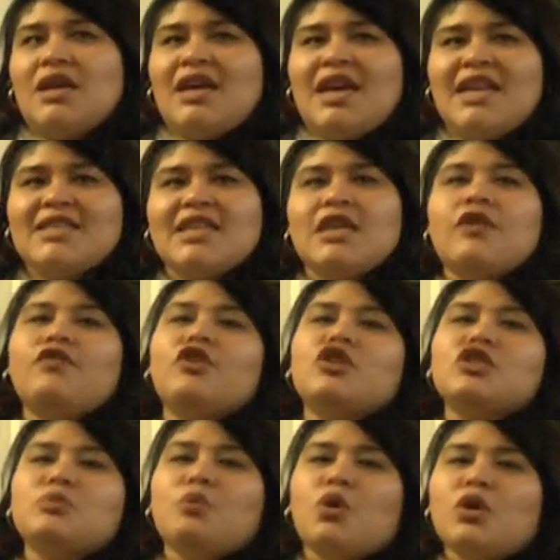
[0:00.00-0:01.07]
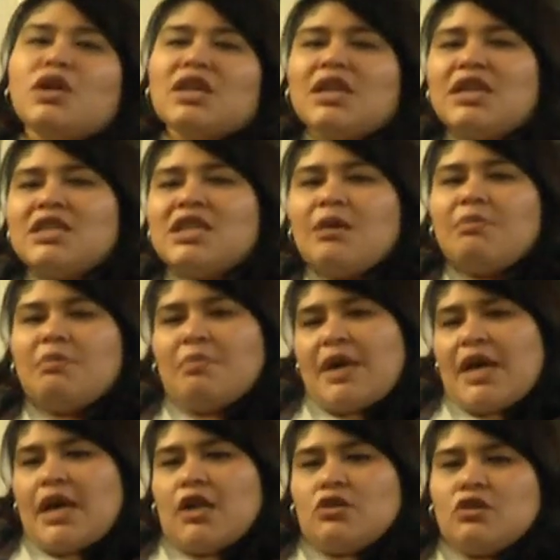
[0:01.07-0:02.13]
It's like if you're supporting any type of
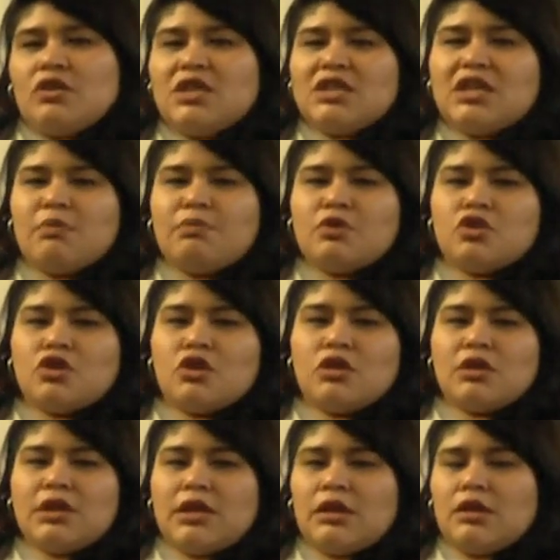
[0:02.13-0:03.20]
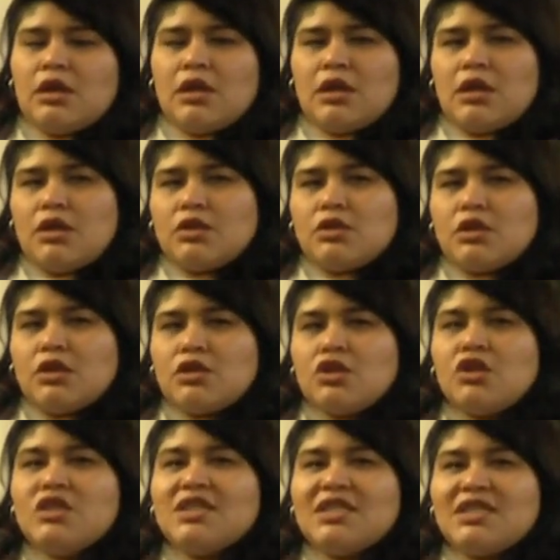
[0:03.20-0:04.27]
band or any type of shirt, like it's
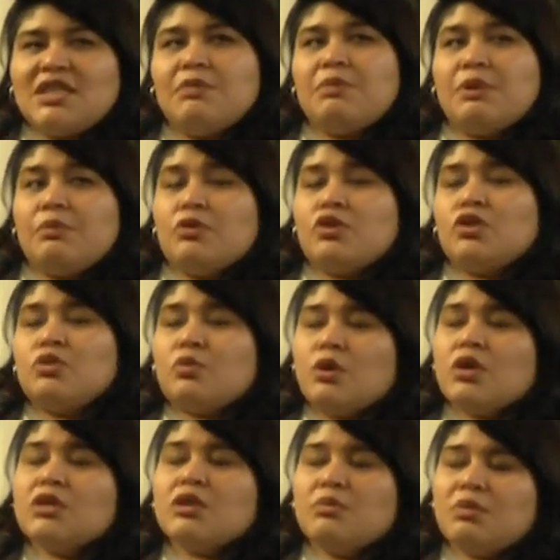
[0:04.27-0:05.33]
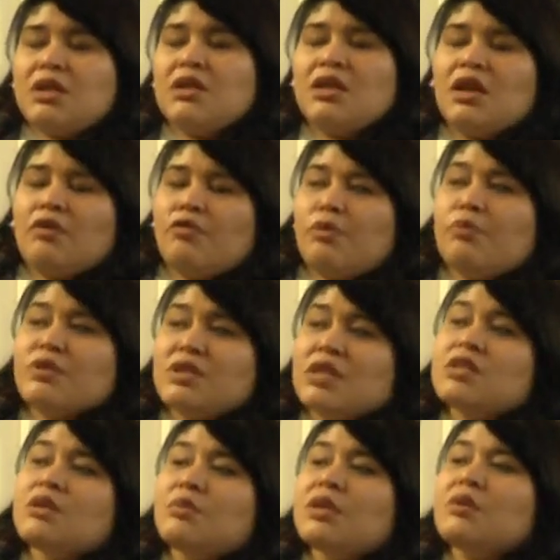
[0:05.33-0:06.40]
good to see people just wear something that
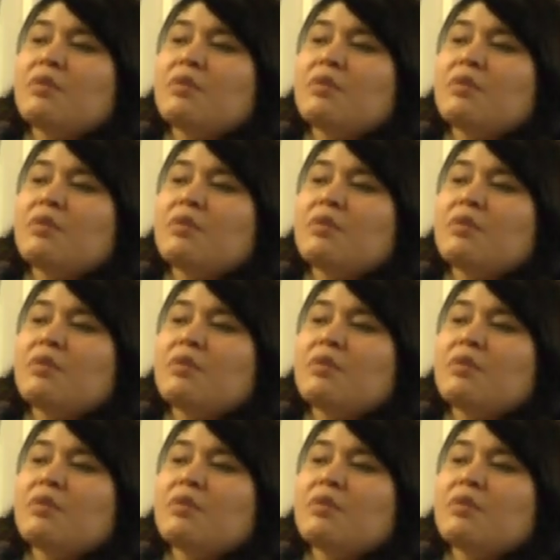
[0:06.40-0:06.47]
represents something